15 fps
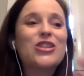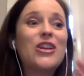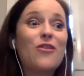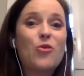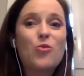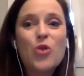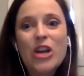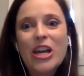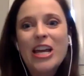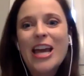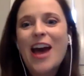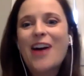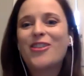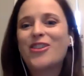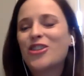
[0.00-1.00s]
I have a working
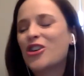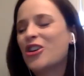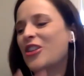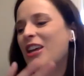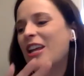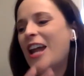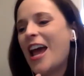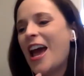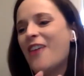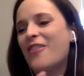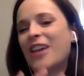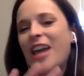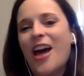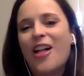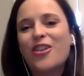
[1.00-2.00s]
calendar, and then I have a
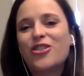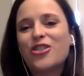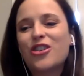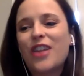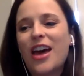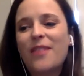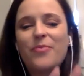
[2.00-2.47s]
calendar